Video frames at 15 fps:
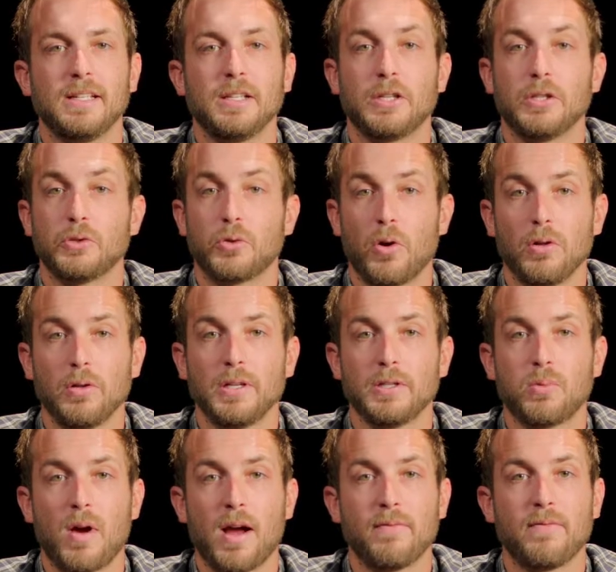the controllerless
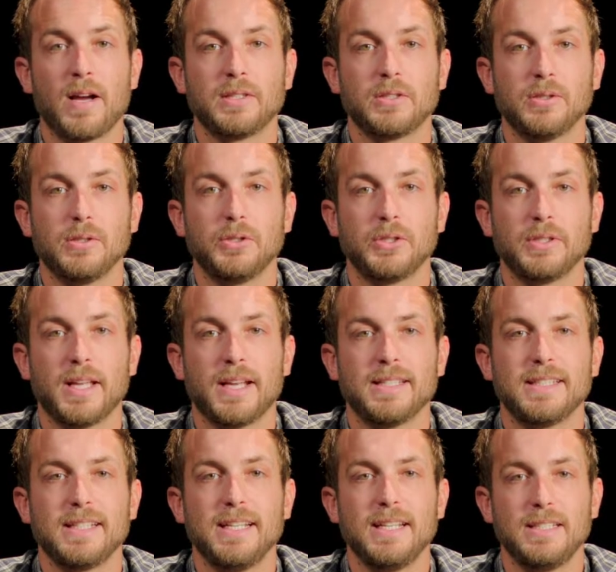Wi-Fi solution that
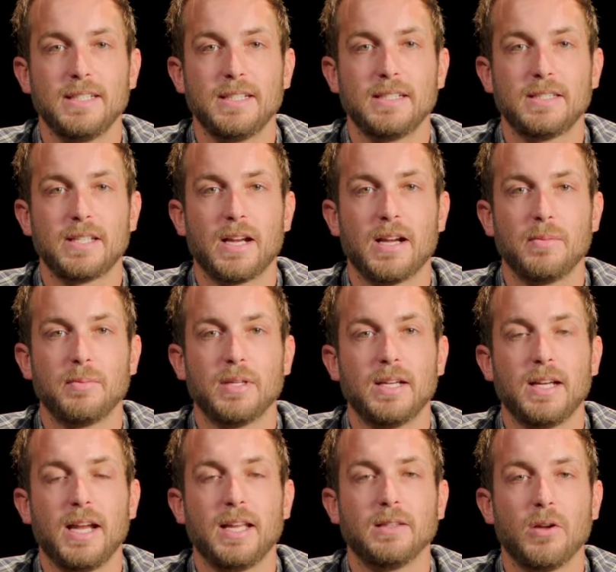is easy to set up
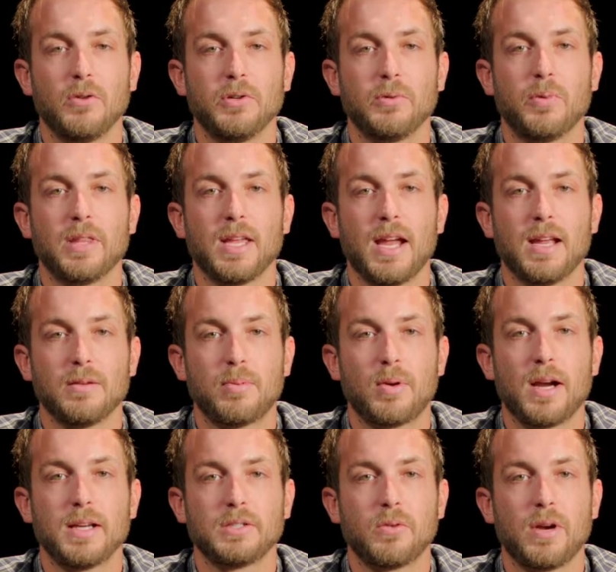and loaded with
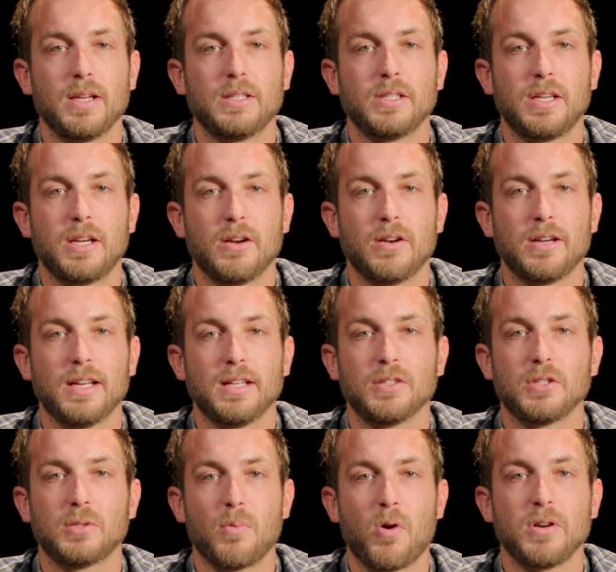enterprise-grade security and
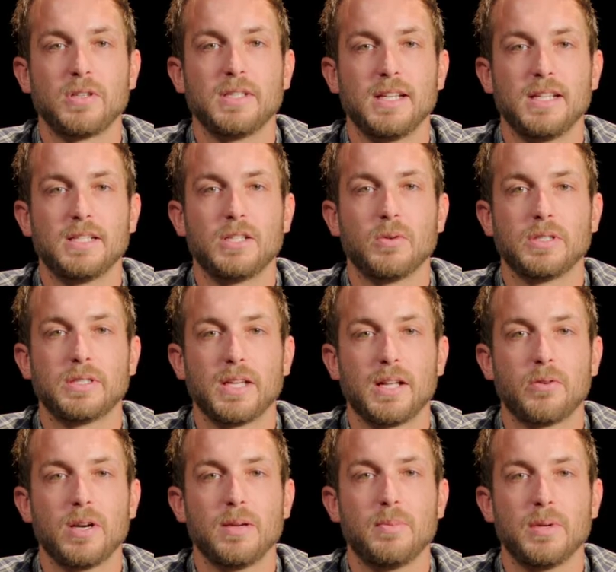the smarts needed to
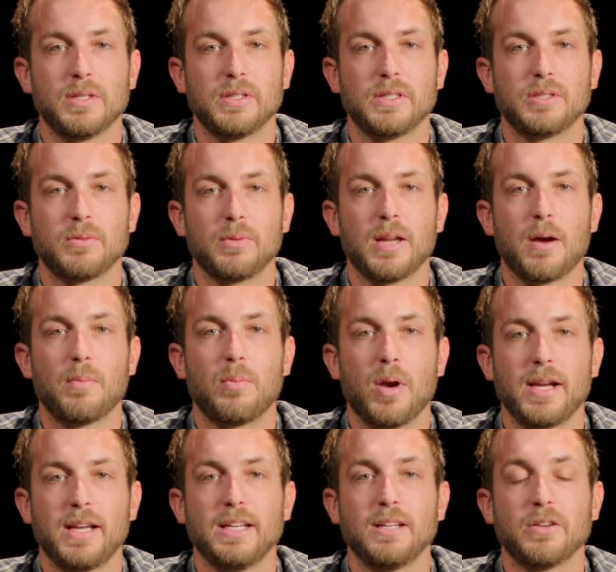accelerate business without
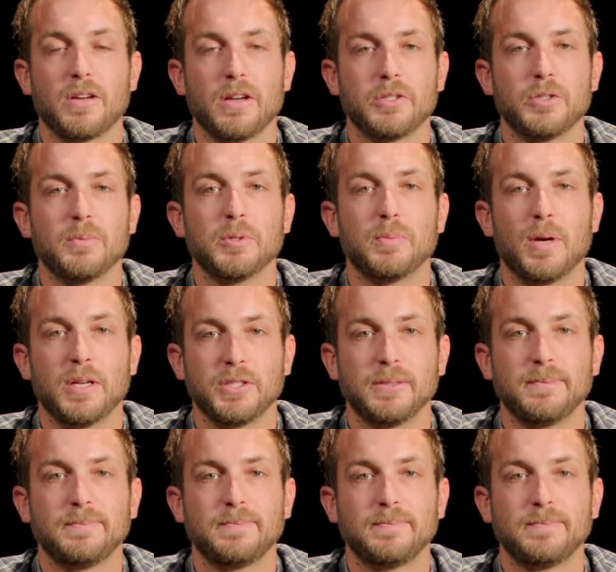breaking your customer's budget.